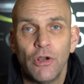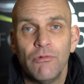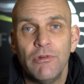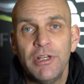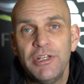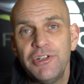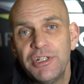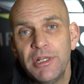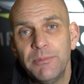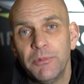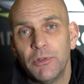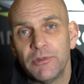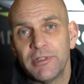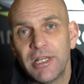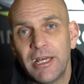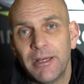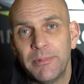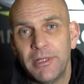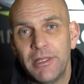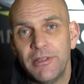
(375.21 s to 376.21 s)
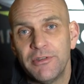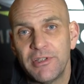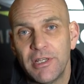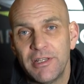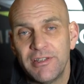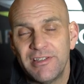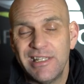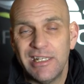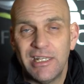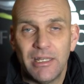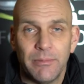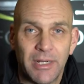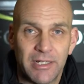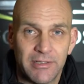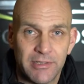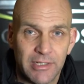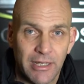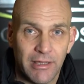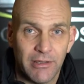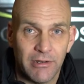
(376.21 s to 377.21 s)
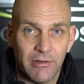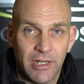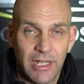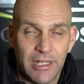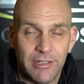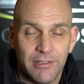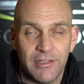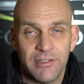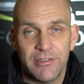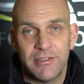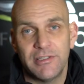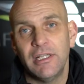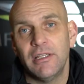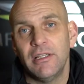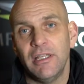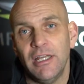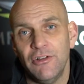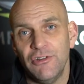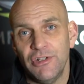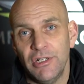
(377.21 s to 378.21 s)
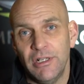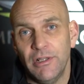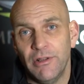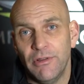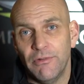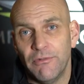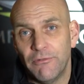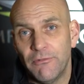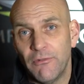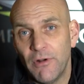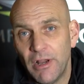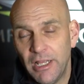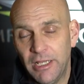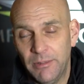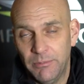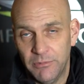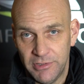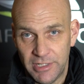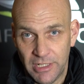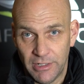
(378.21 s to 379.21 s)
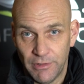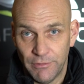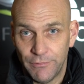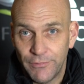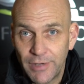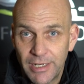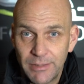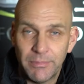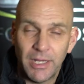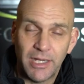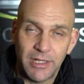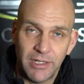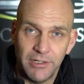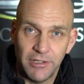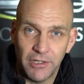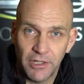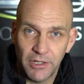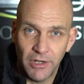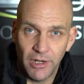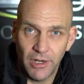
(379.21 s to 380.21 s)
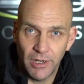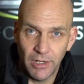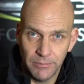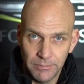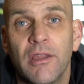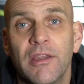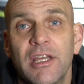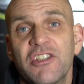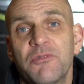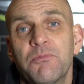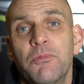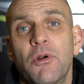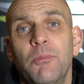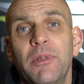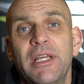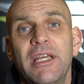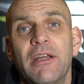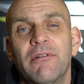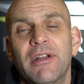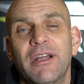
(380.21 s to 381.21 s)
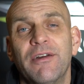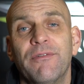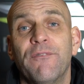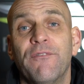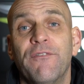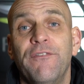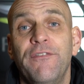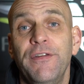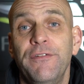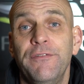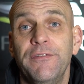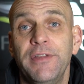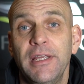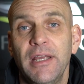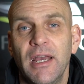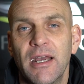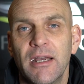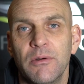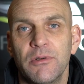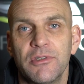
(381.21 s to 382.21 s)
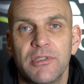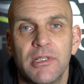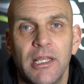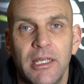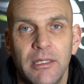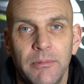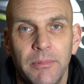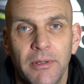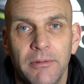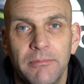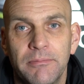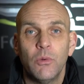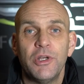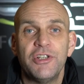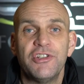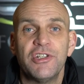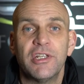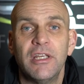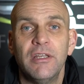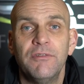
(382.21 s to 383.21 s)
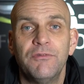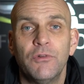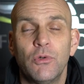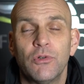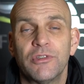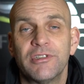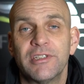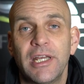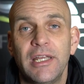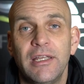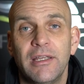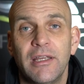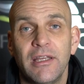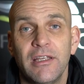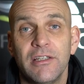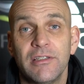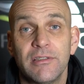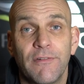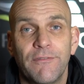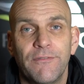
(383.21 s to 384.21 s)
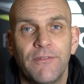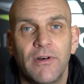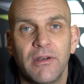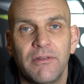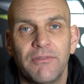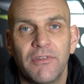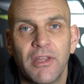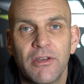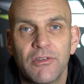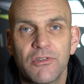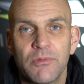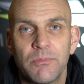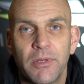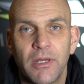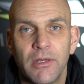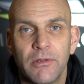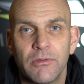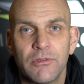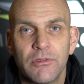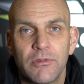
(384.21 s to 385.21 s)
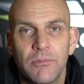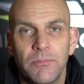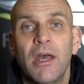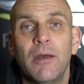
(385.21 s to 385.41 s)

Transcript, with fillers: Reshim all tappets, stick it back together again, stick the engine in the frame, stick the frame back in the car. That's probably around 50 hours labour, which give or take is £5,000.